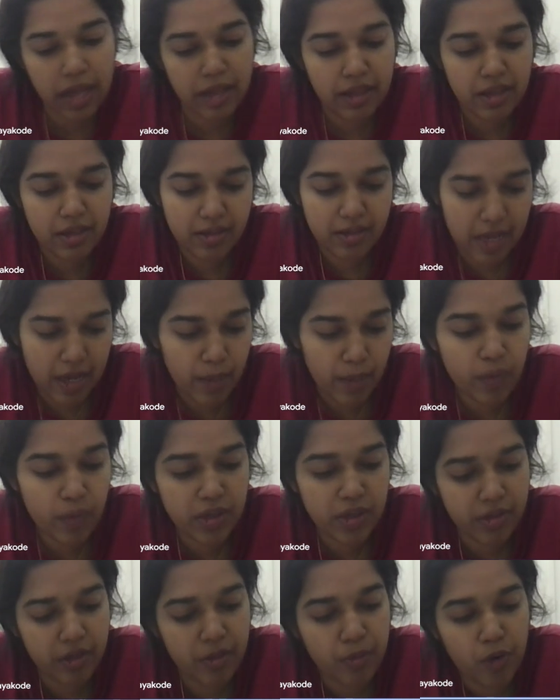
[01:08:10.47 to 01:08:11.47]
At the same
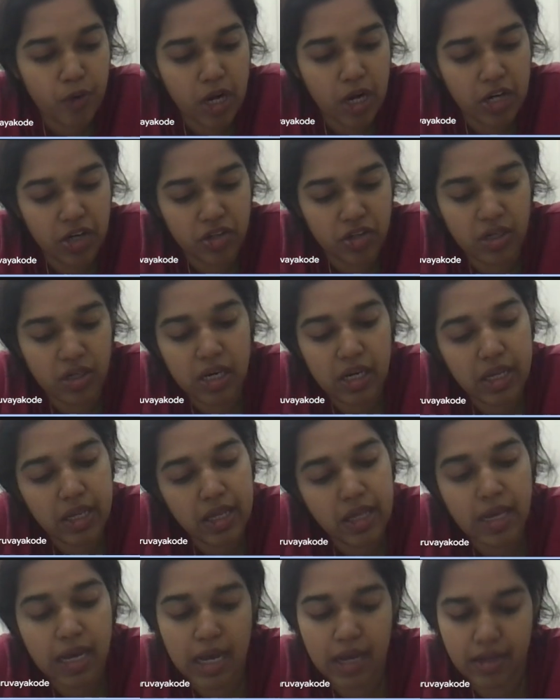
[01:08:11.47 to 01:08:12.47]
DC potential,
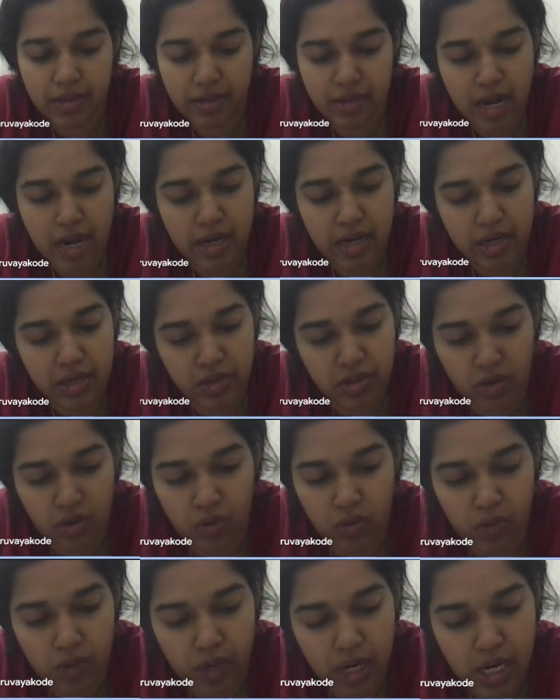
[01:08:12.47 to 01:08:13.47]
EIS data is
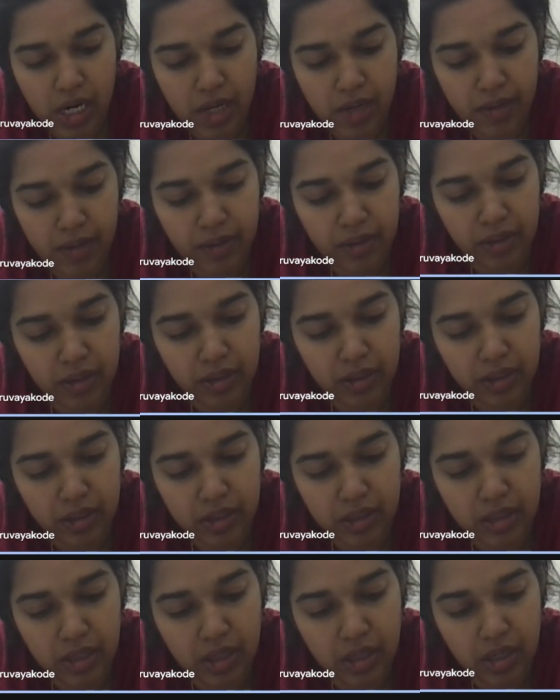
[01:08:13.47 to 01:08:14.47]
required.
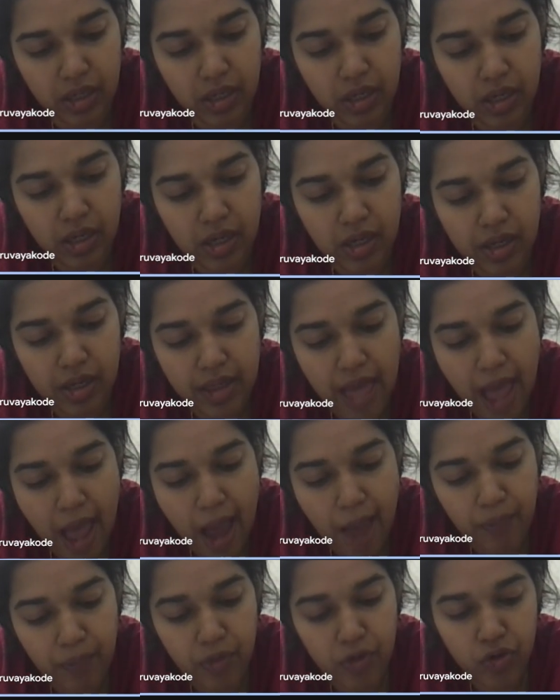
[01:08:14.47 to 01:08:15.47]
The
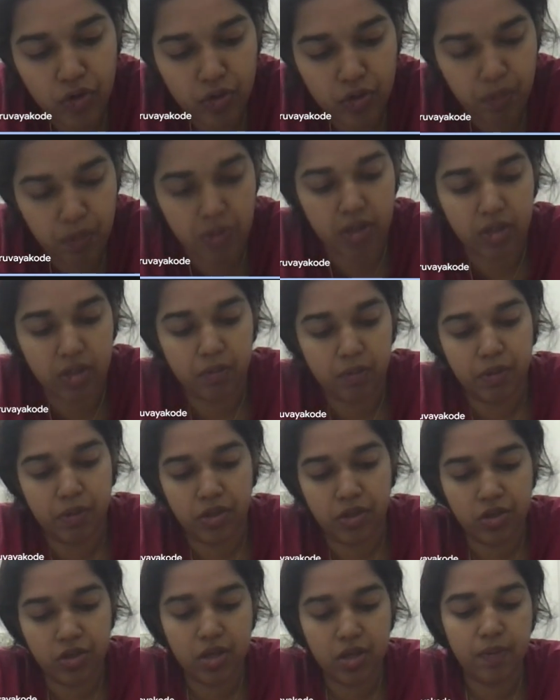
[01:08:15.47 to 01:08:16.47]
amplitude
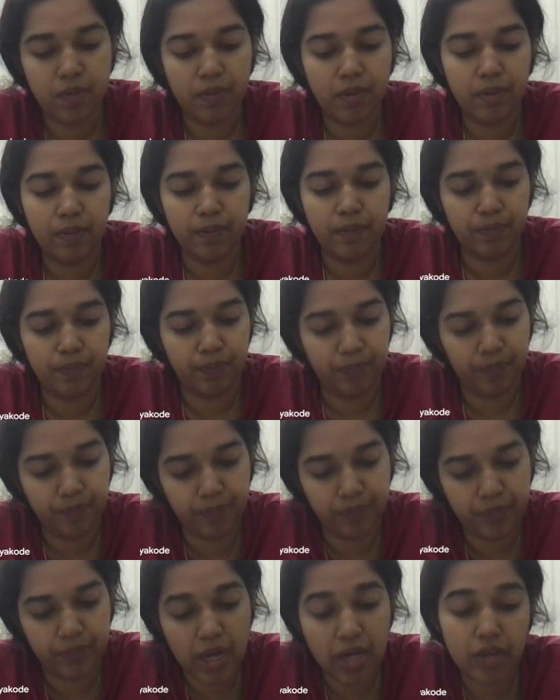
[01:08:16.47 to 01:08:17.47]
perturbation,
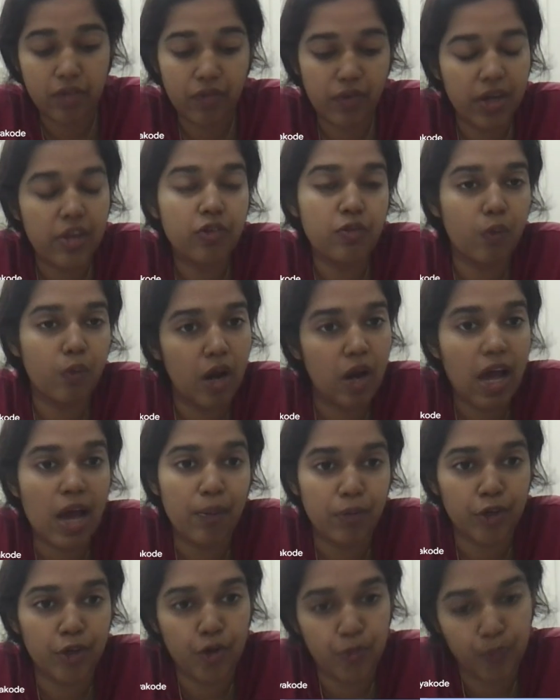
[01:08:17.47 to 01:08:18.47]
at a very small
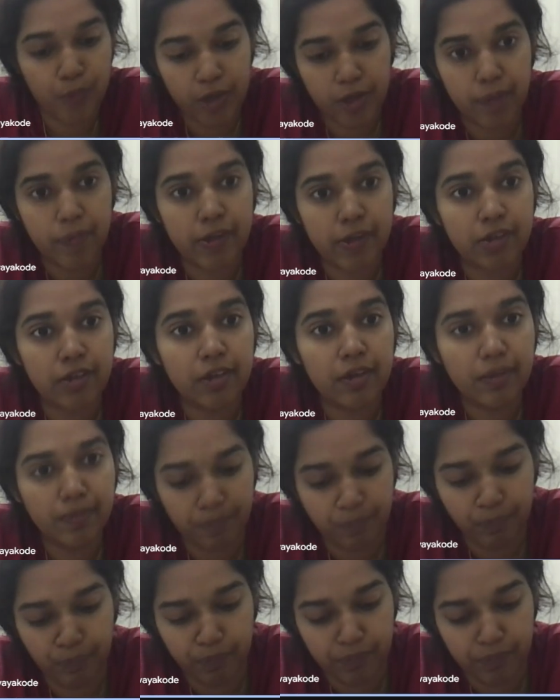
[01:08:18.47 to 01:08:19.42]
amplitude perturbation,